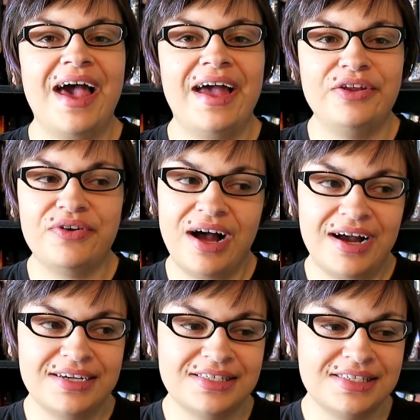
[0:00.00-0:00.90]
And you
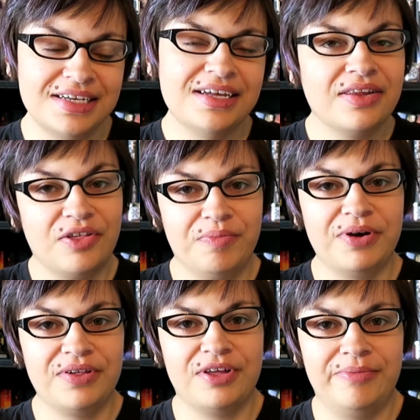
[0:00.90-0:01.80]
guys, this
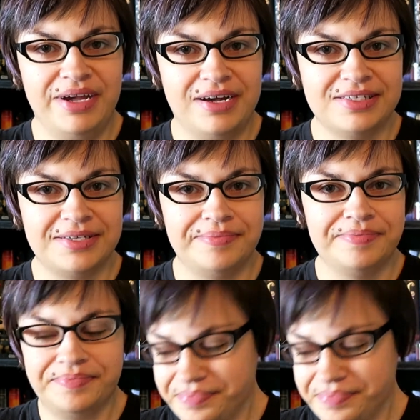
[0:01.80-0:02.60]
book is going to be awesome.